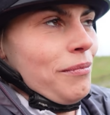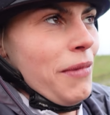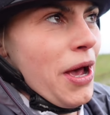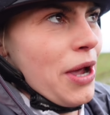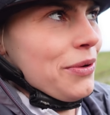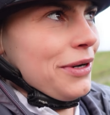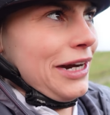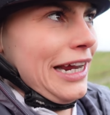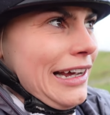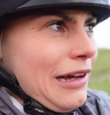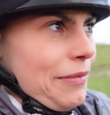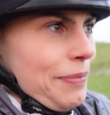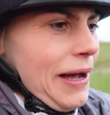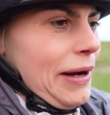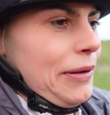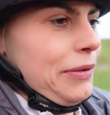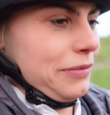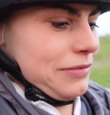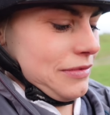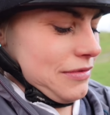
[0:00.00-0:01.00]
moaning
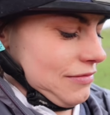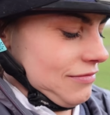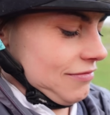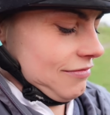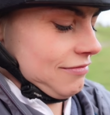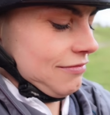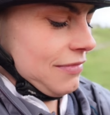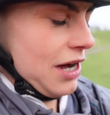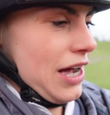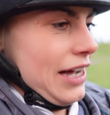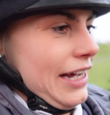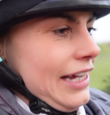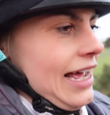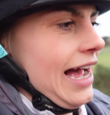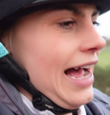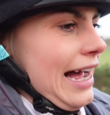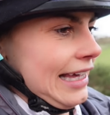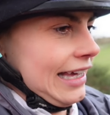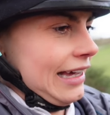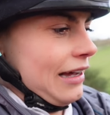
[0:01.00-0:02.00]
about my
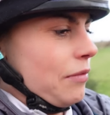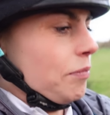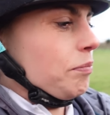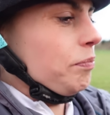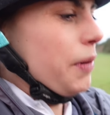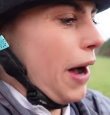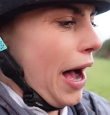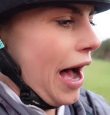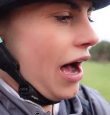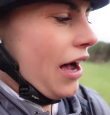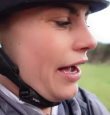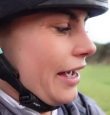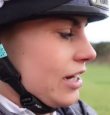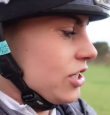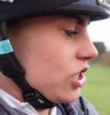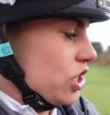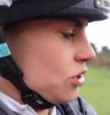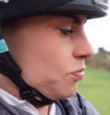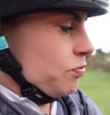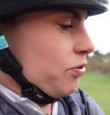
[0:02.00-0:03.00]
hacking, but it
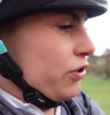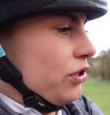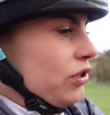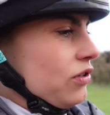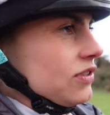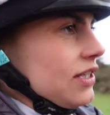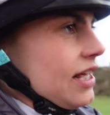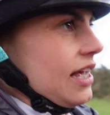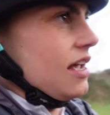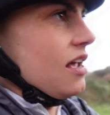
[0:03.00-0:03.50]
just proves that